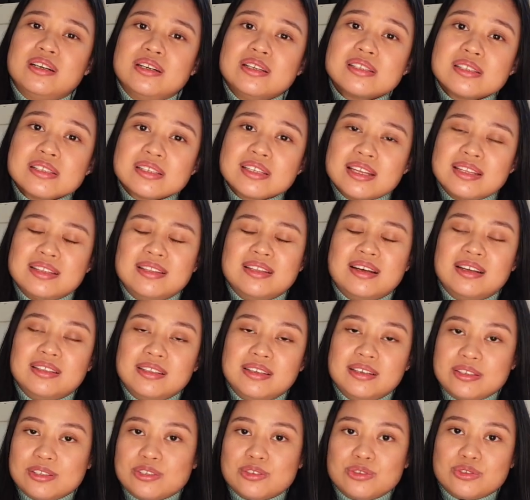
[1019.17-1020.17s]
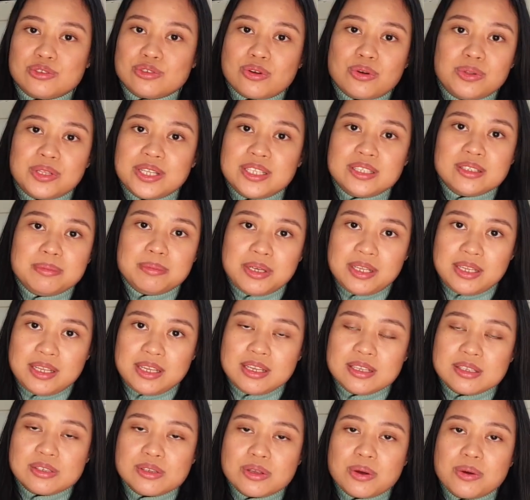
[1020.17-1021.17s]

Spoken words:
us and not us controlling the money.